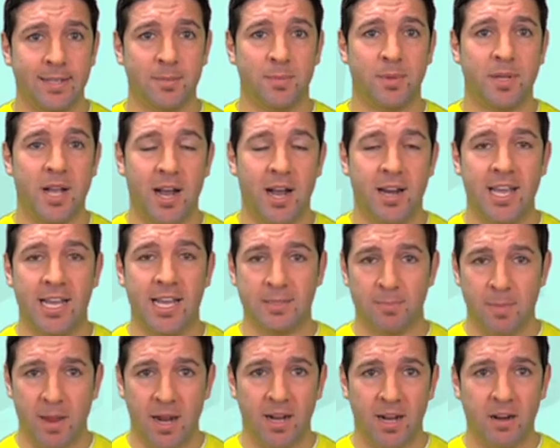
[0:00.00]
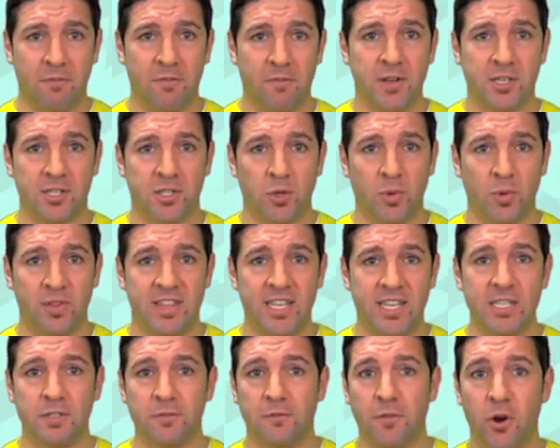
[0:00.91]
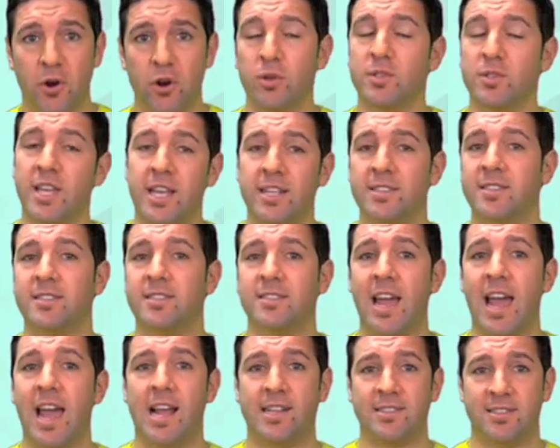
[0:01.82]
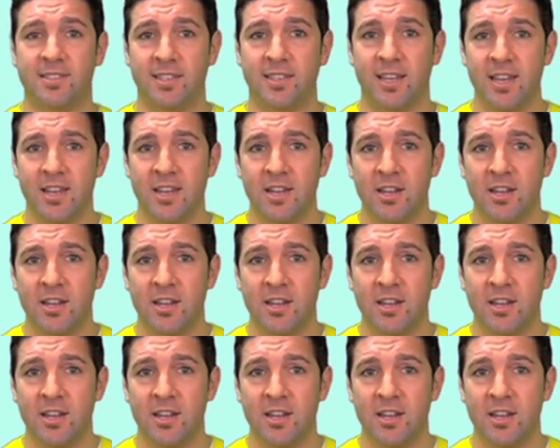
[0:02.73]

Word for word: Pagani has made it official with these photos and stats.